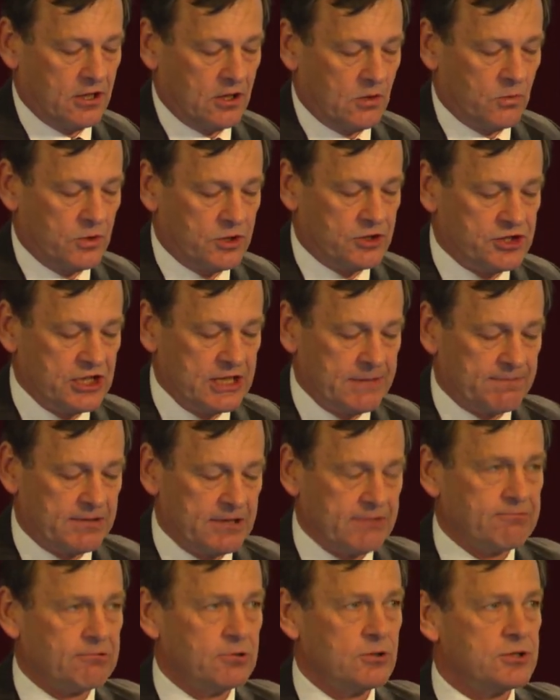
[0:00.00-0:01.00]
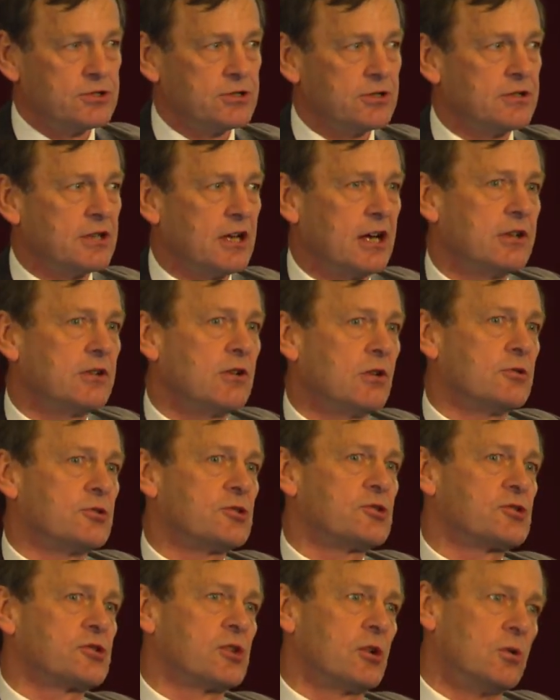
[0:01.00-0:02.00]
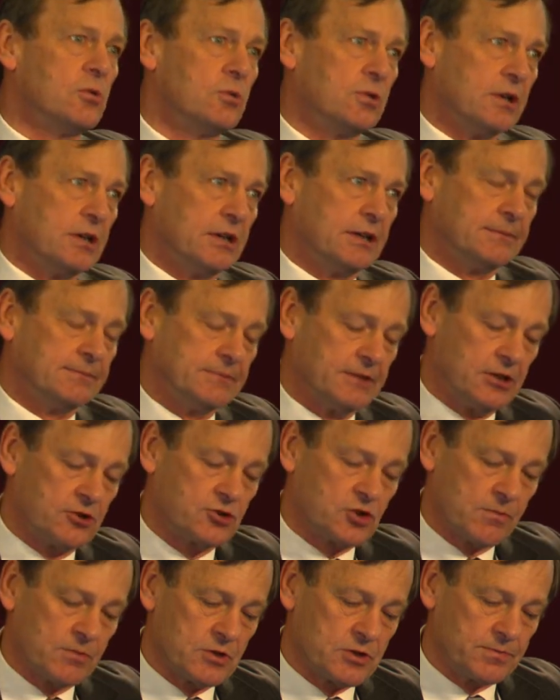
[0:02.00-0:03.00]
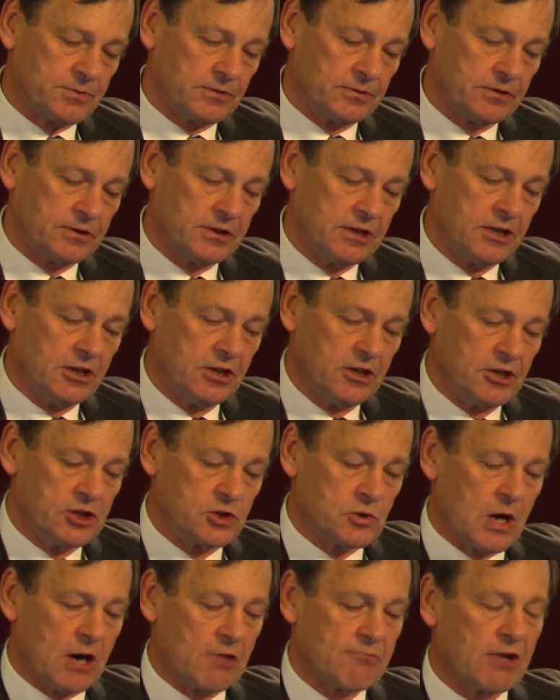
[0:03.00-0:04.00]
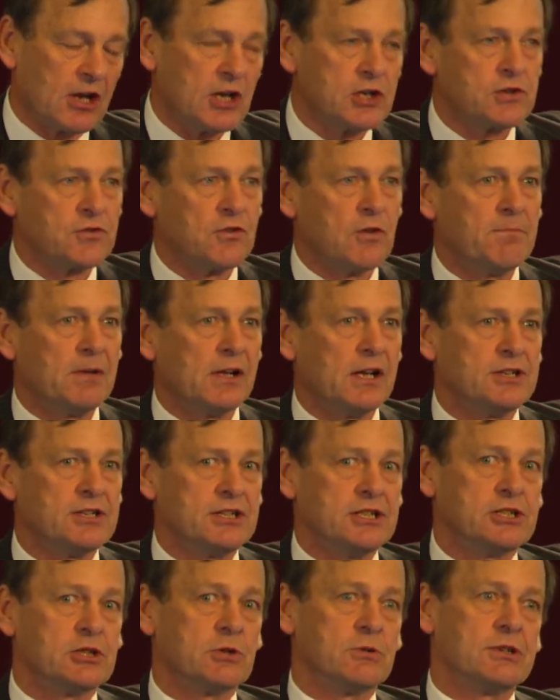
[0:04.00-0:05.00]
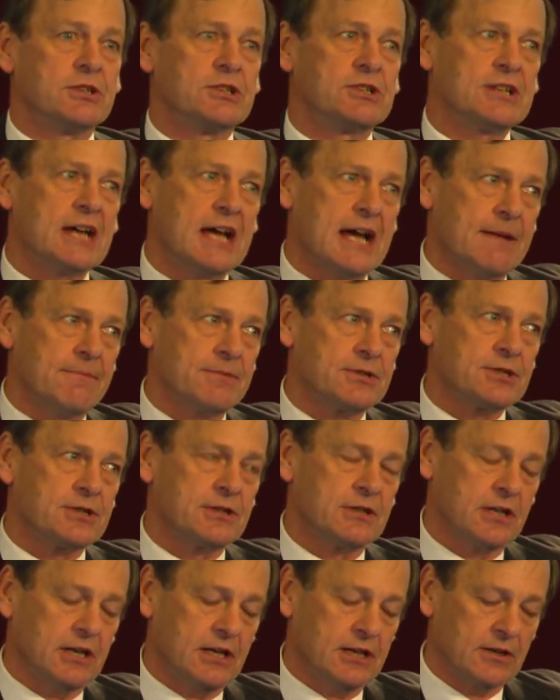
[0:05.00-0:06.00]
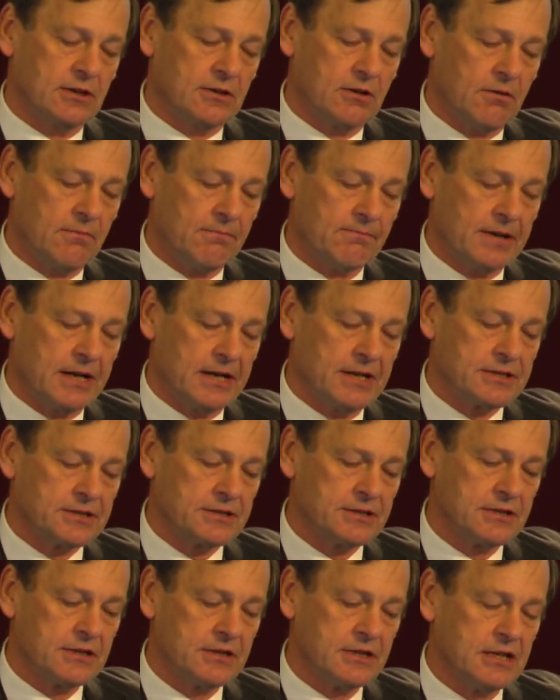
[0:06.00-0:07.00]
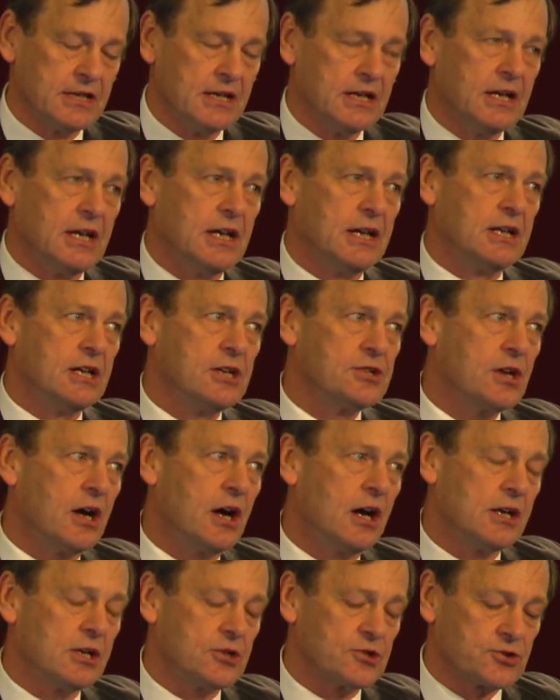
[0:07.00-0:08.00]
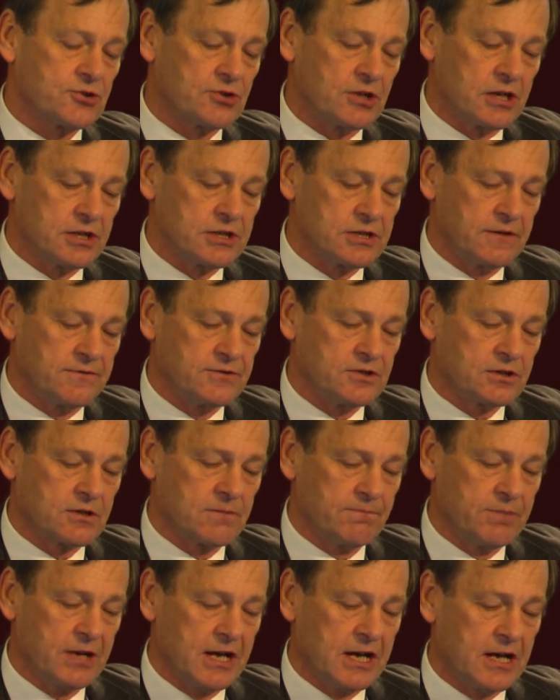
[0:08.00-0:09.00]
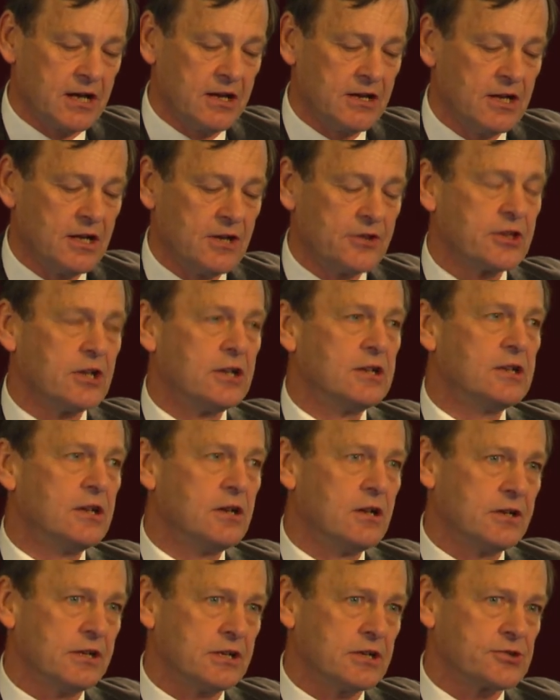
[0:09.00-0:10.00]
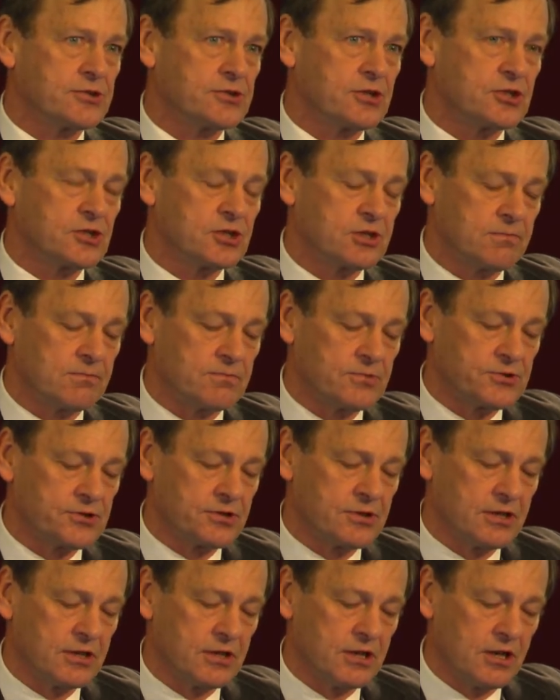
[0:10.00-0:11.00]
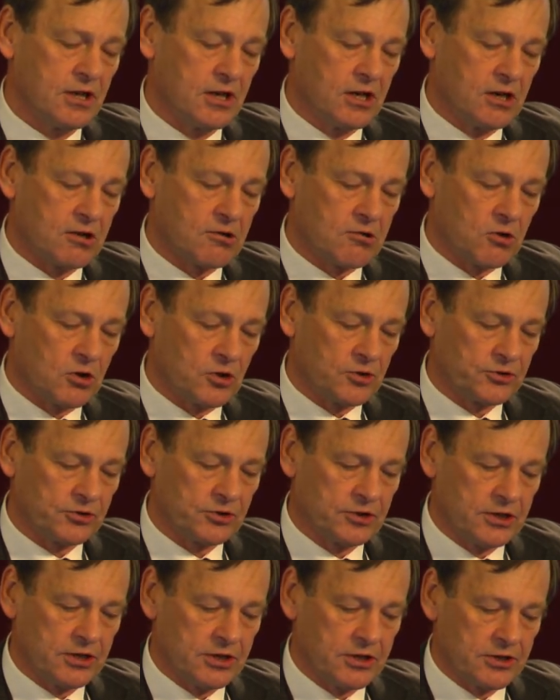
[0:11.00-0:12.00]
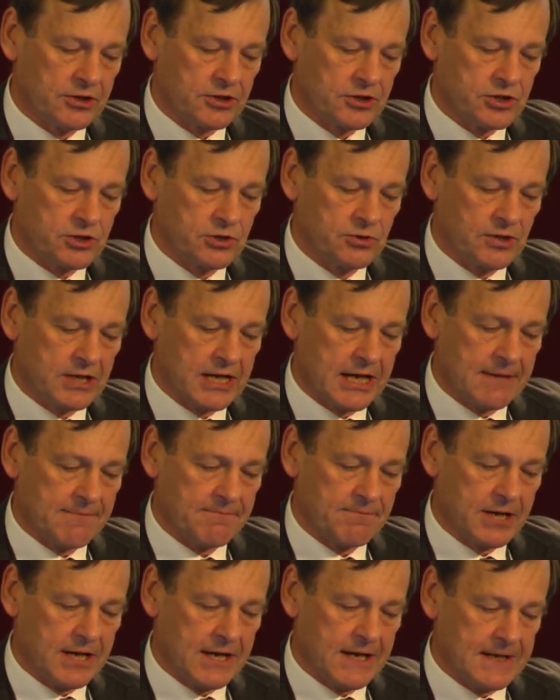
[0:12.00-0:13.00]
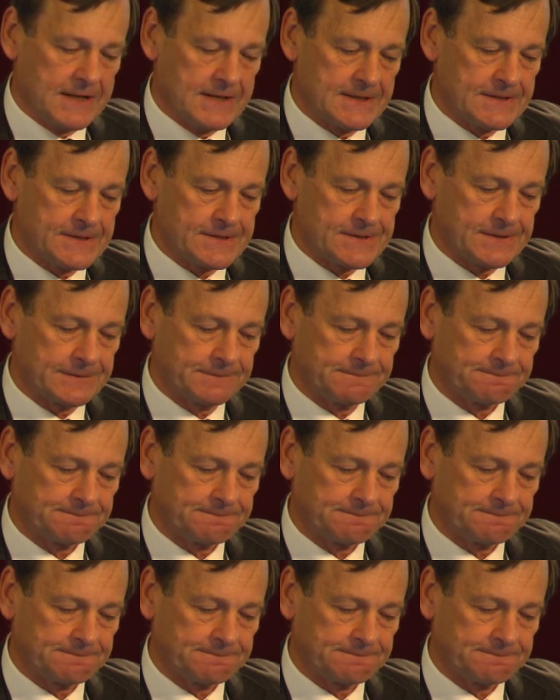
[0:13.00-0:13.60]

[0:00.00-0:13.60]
were deeply rooted and not solely attributable to our relative ability to adapt in combat, it is highly instructive to compare the learning systems across the two campaigns.